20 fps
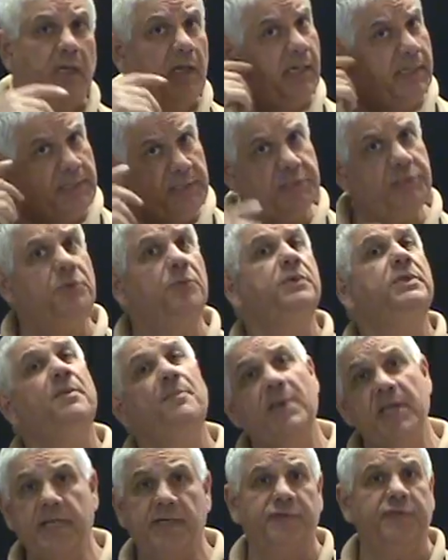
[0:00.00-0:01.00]
and he's doing the
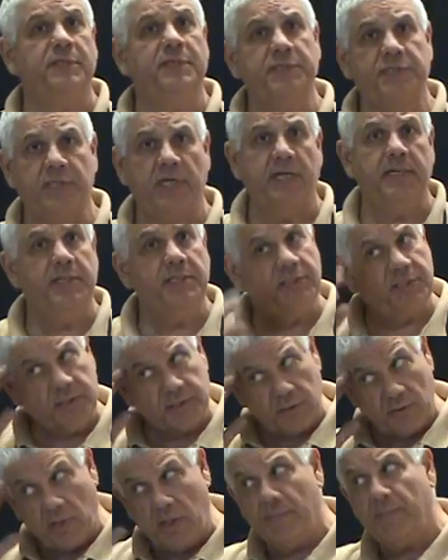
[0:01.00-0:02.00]
math in his head, and he
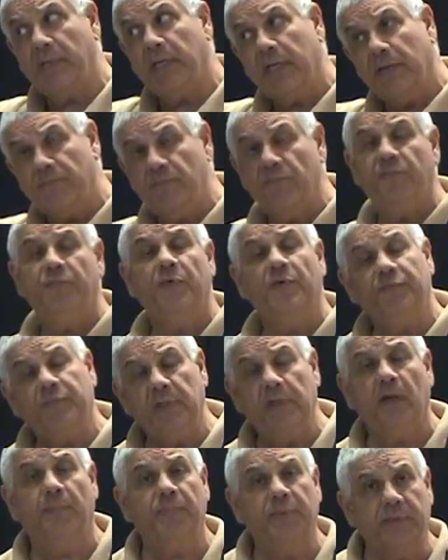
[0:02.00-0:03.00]
says, all right, I'm going to give him
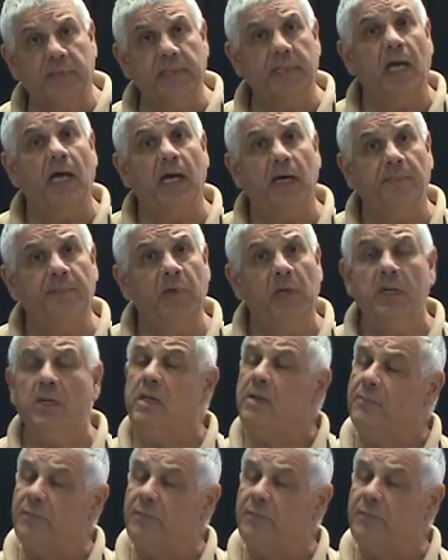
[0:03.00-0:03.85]
50 up with the knob,